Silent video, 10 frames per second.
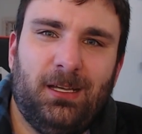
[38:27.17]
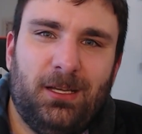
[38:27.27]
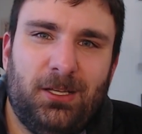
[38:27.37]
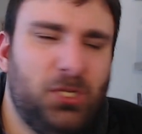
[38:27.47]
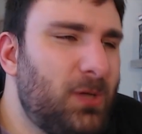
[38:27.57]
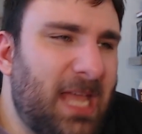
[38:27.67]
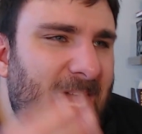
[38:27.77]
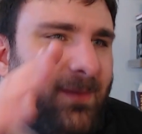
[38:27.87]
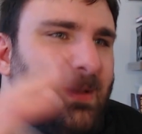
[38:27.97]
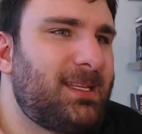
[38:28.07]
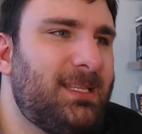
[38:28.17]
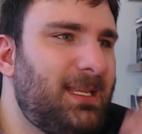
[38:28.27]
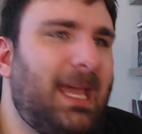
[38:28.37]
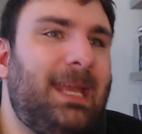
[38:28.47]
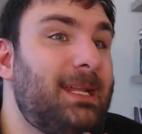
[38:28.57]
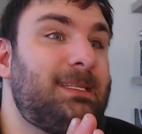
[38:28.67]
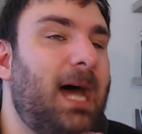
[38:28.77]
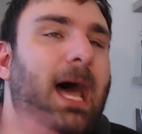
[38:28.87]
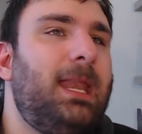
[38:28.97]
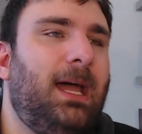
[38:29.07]
you can't even, and it's
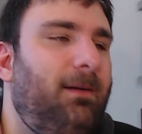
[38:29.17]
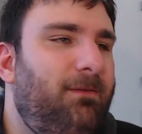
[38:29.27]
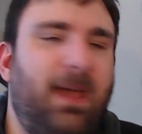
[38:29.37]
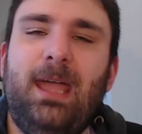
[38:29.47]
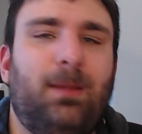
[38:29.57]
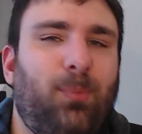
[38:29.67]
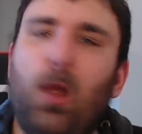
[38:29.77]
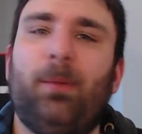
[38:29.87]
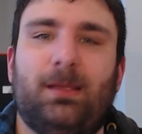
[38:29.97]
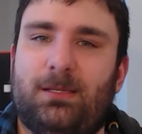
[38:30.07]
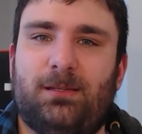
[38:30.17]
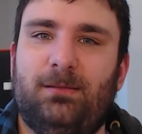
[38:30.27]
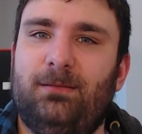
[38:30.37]
not a vague premise.